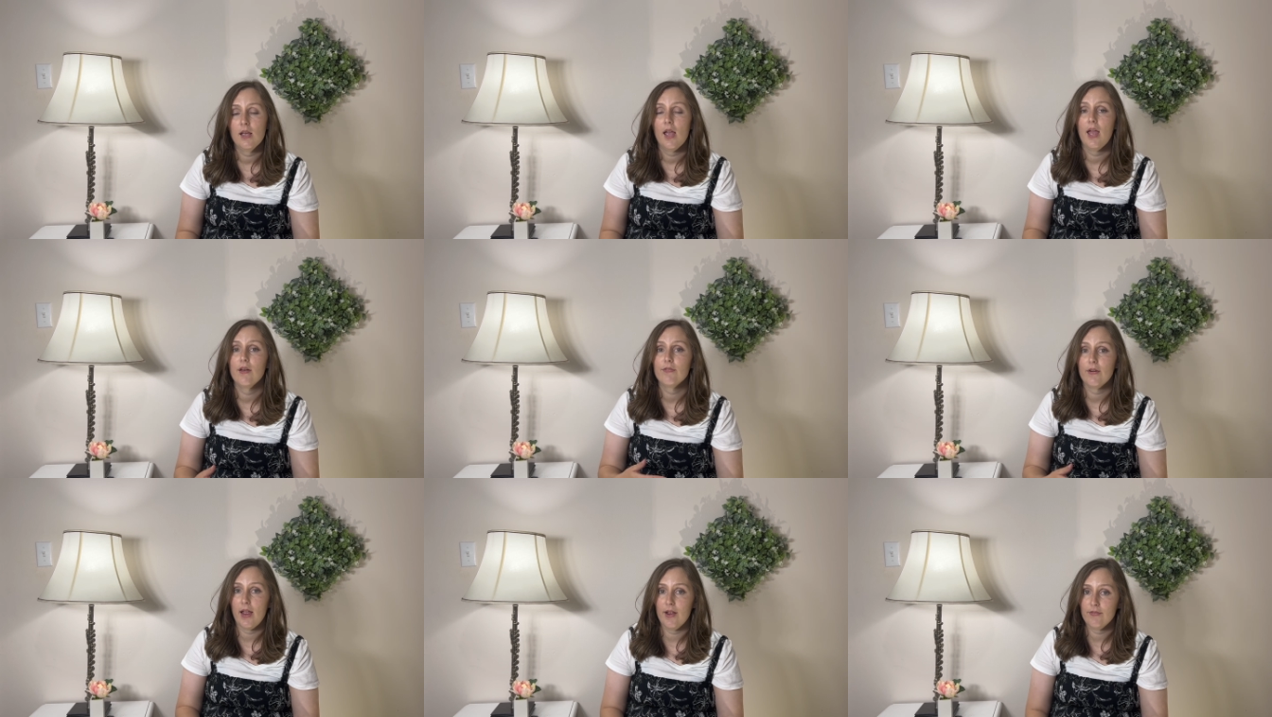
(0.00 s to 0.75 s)
And
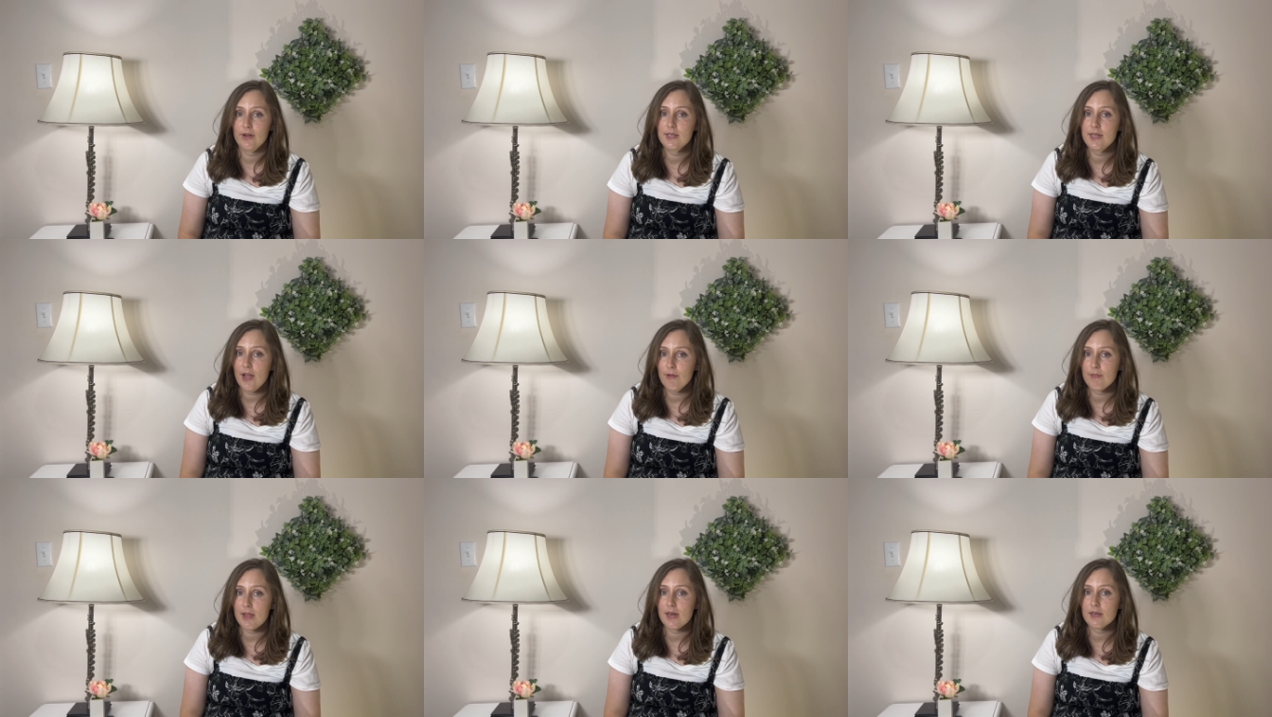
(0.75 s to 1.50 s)
for every
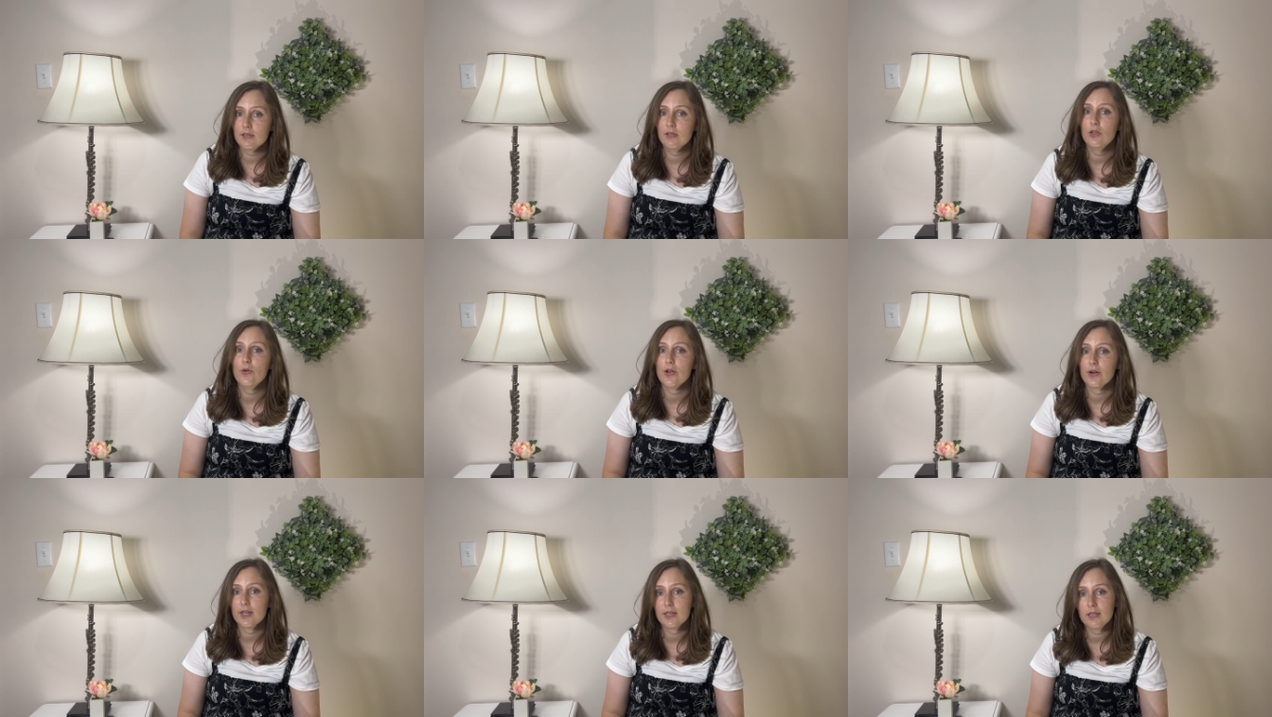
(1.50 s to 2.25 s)
downbeat, you
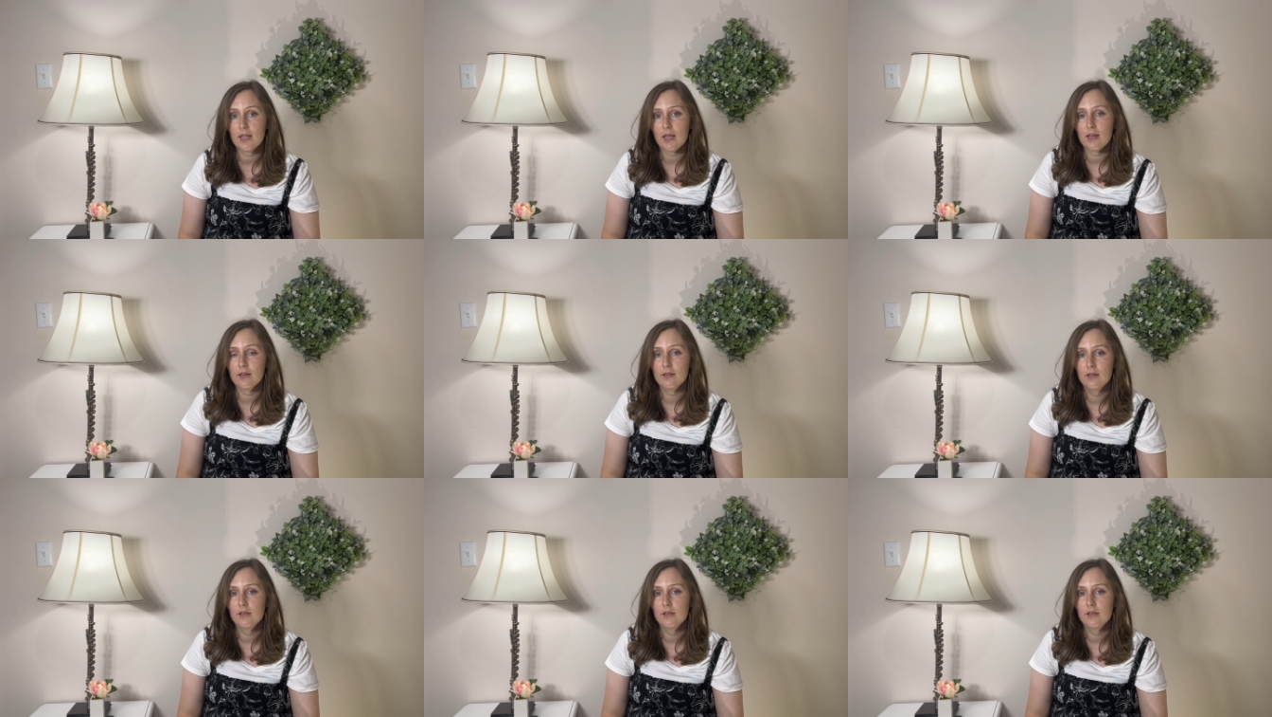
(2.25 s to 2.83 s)
hear a click.